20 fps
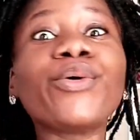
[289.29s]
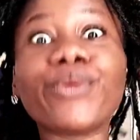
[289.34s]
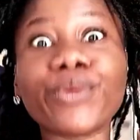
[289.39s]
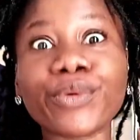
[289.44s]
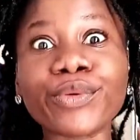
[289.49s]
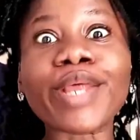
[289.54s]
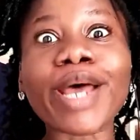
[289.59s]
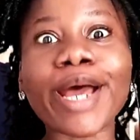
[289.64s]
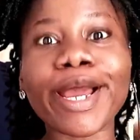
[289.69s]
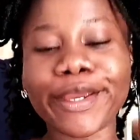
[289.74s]

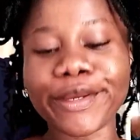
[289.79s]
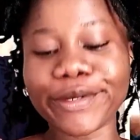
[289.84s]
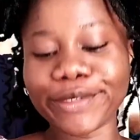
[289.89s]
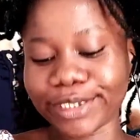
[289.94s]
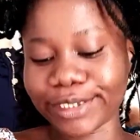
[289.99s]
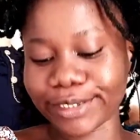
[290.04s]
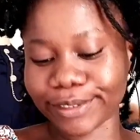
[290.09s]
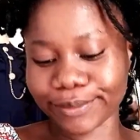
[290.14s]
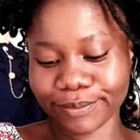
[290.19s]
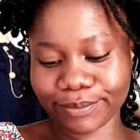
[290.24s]
good
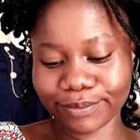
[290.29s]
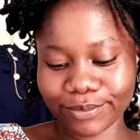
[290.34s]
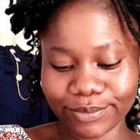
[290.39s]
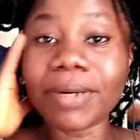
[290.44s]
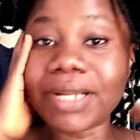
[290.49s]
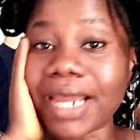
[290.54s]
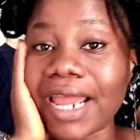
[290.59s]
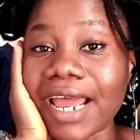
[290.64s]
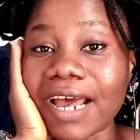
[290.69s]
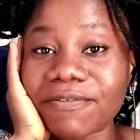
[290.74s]
ironing
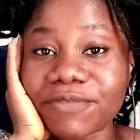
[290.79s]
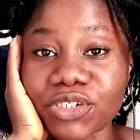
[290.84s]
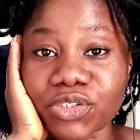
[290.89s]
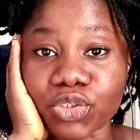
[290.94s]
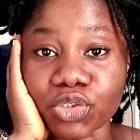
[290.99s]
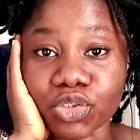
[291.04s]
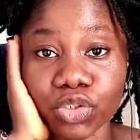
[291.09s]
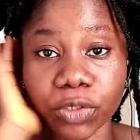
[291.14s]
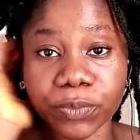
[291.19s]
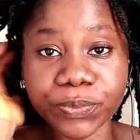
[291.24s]
but I have
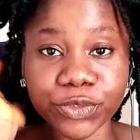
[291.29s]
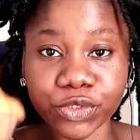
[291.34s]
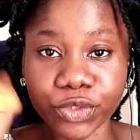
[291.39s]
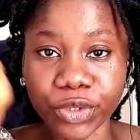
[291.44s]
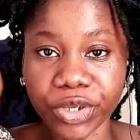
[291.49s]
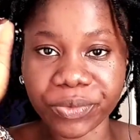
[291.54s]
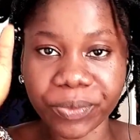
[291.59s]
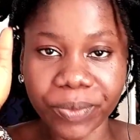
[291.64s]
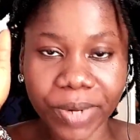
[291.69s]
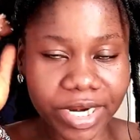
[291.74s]
to stop
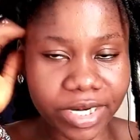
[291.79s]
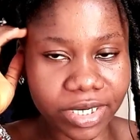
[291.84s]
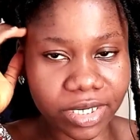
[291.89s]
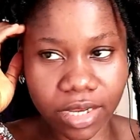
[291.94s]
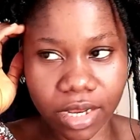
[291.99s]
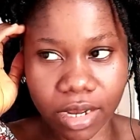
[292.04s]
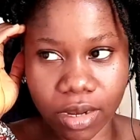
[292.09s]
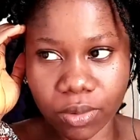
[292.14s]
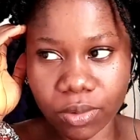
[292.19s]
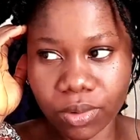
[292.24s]
sewing right
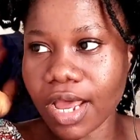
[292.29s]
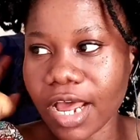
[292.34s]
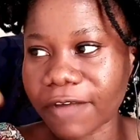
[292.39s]
now.